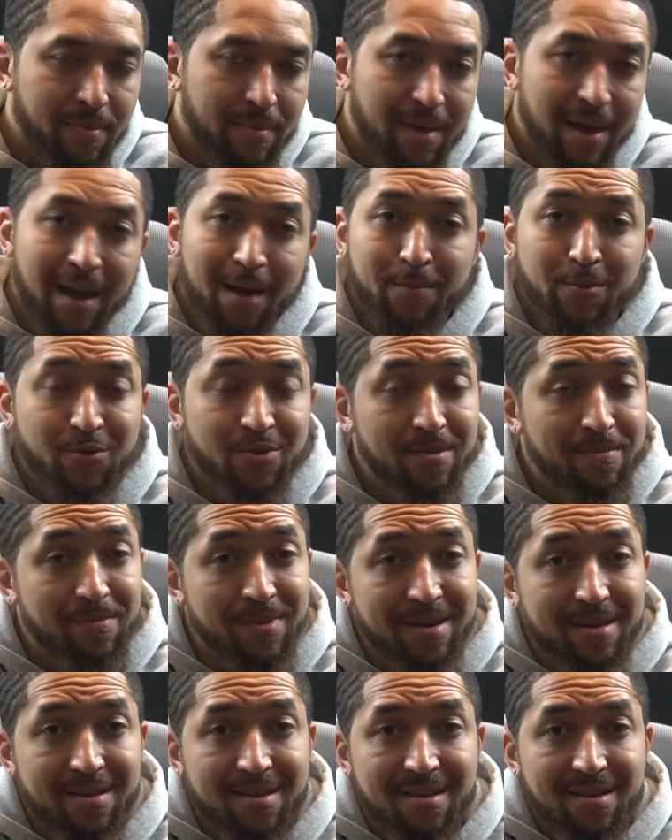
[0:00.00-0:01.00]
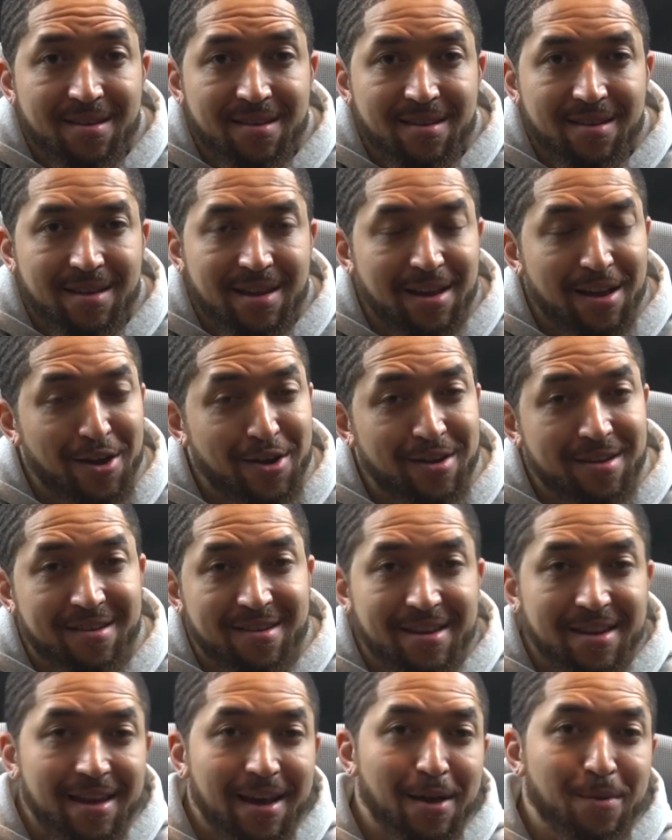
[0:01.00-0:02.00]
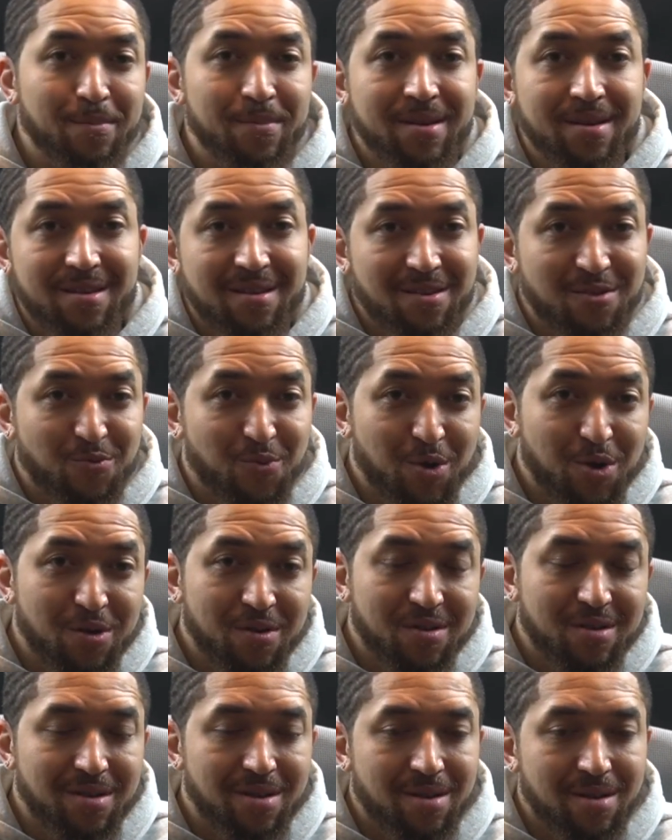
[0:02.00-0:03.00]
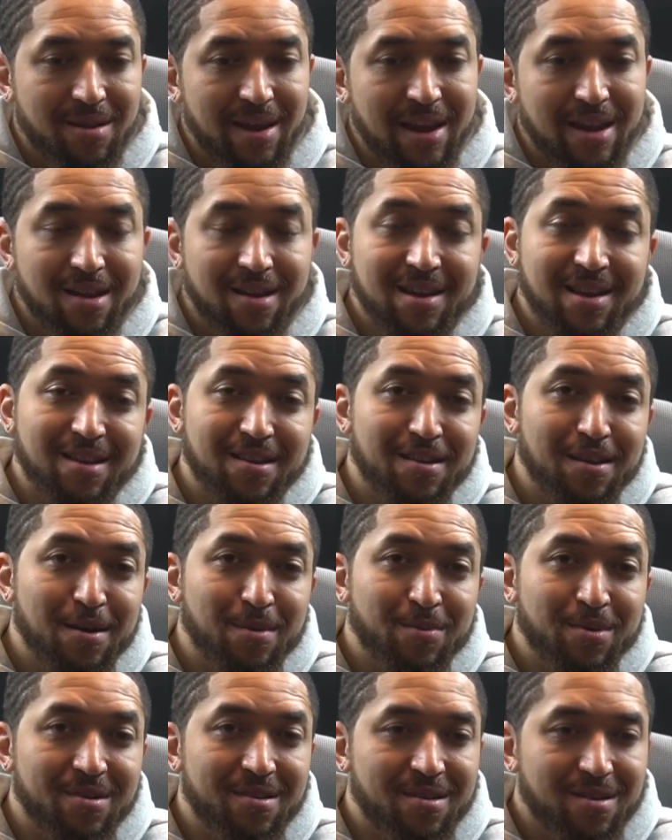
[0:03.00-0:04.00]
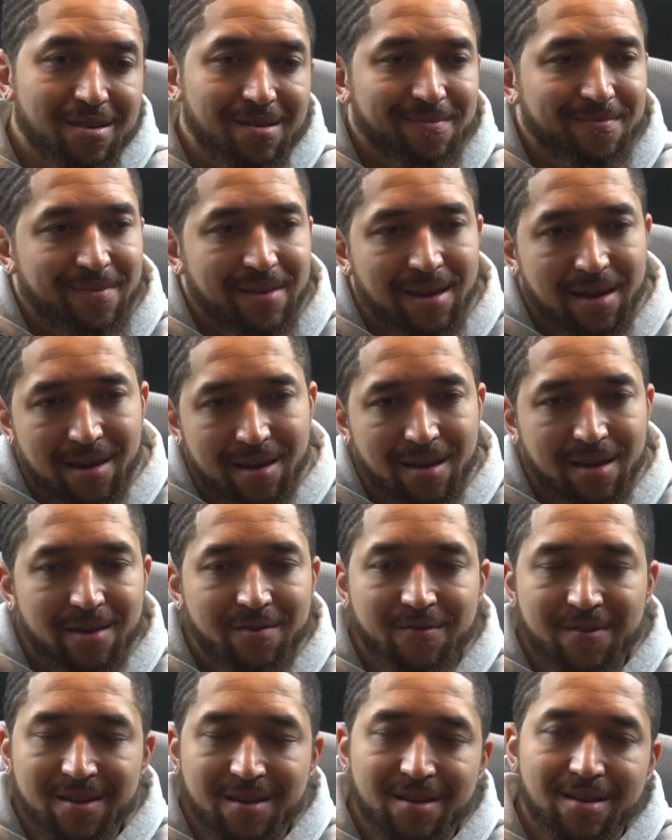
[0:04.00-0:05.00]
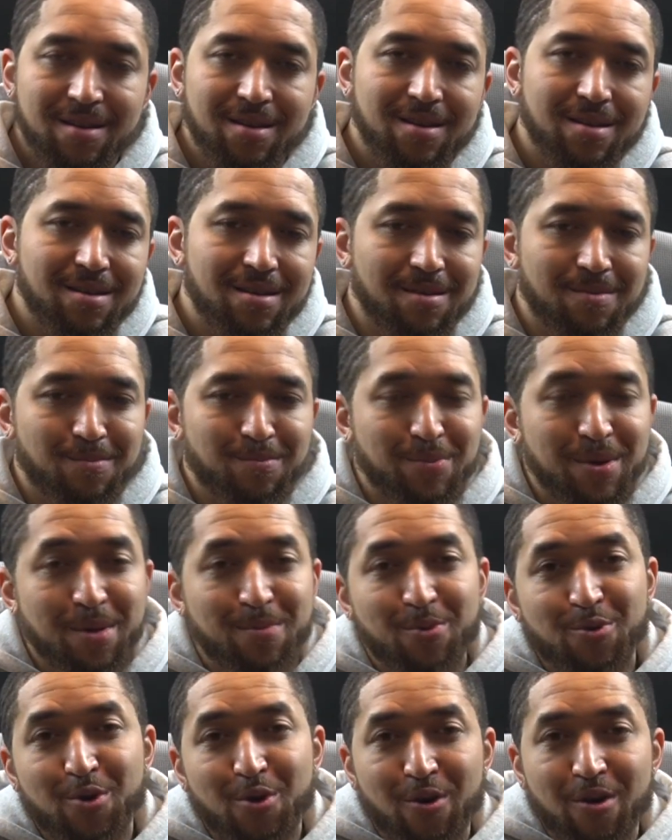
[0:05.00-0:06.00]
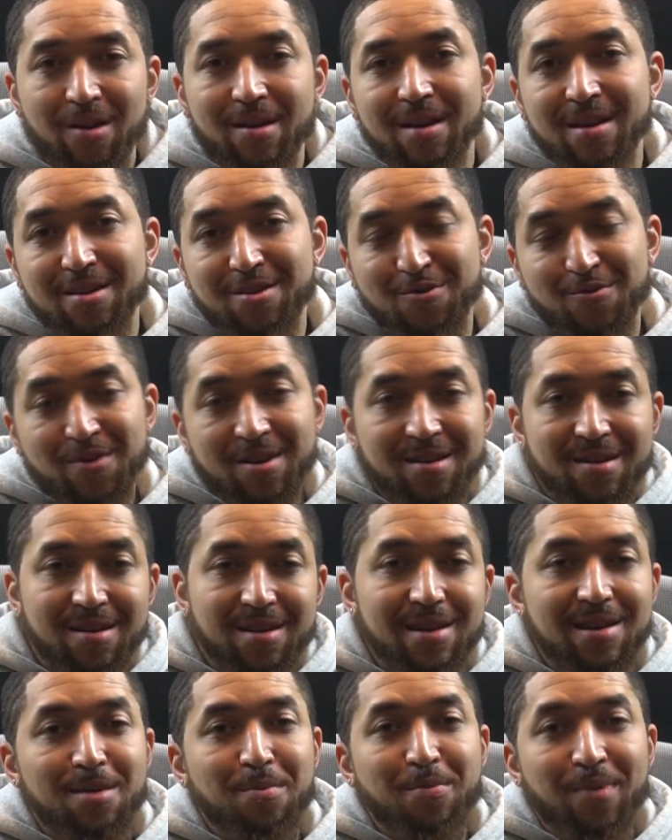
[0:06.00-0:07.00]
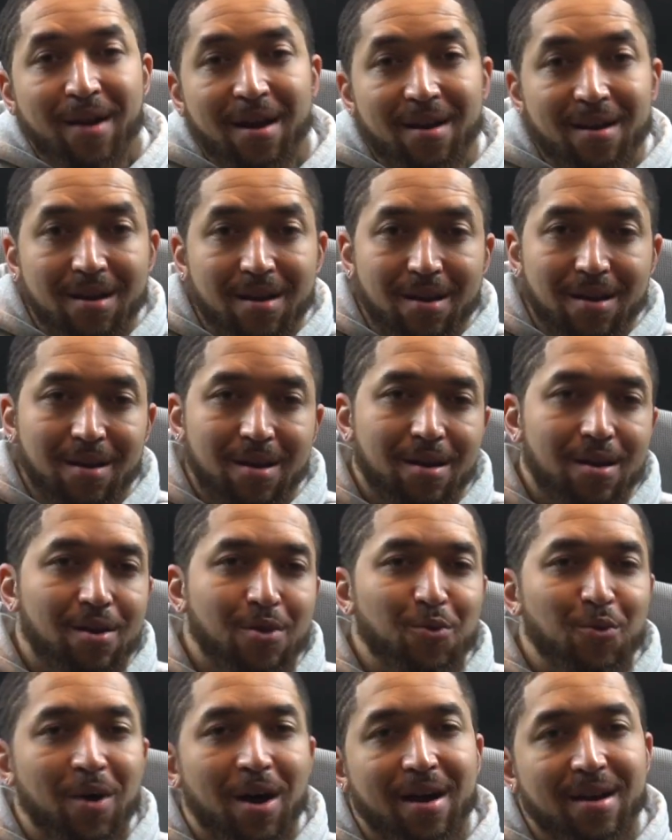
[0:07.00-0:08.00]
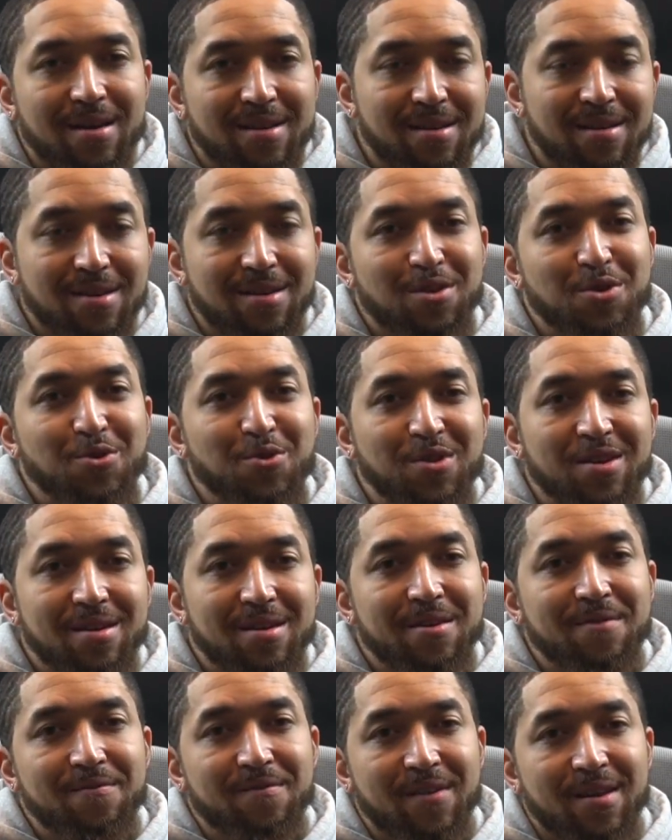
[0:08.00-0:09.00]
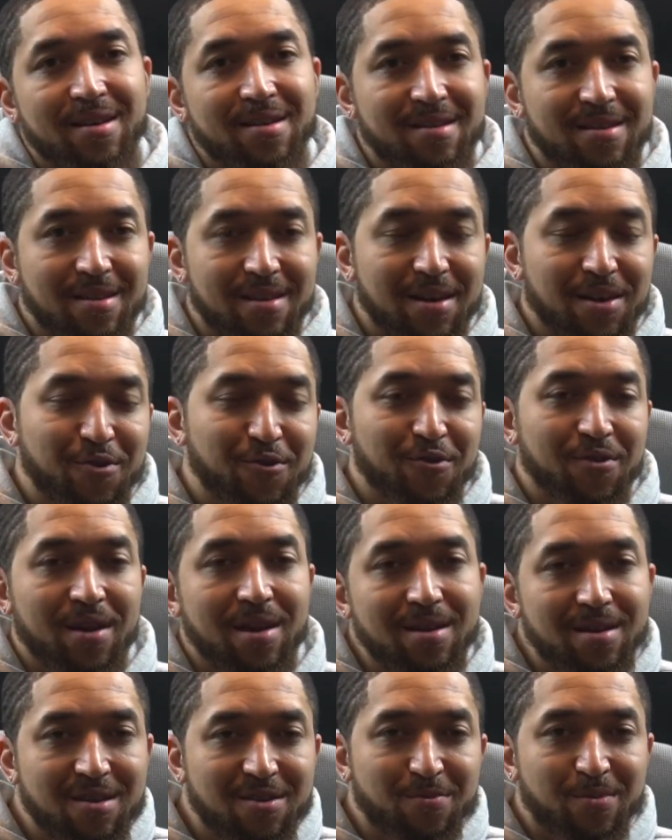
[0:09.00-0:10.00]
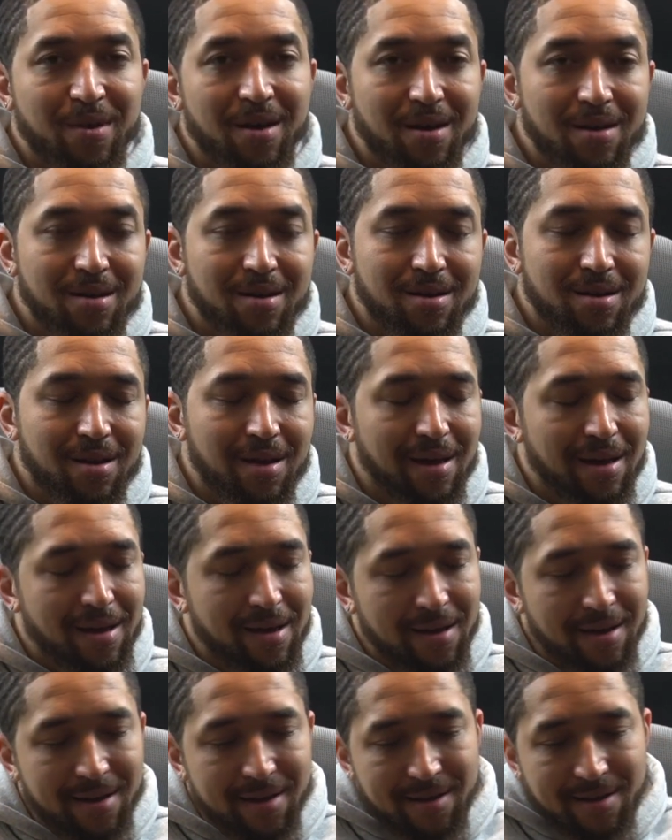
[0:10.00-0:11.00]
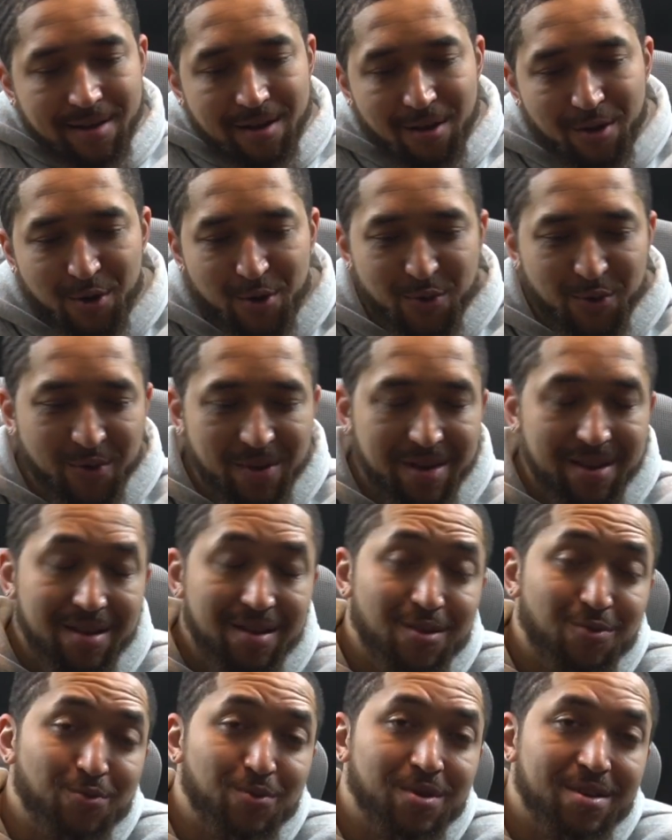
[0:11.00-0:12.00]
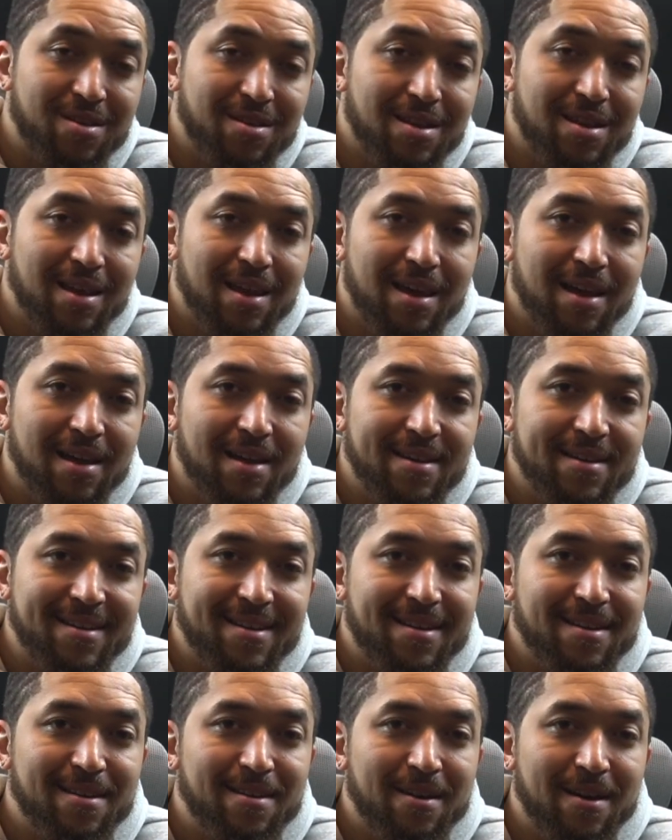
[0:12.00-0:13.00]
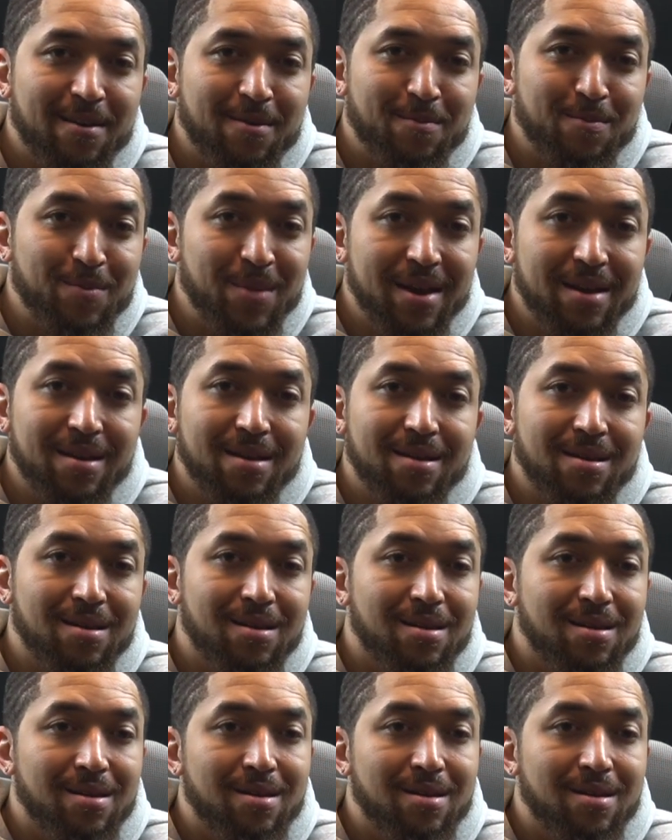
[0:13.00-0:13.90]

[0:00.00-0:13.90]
Apple's a business. They understand how business works. They look at the numbers, and if it says people aren't interested in the product, why continue to invest and create this product? So this was the last mini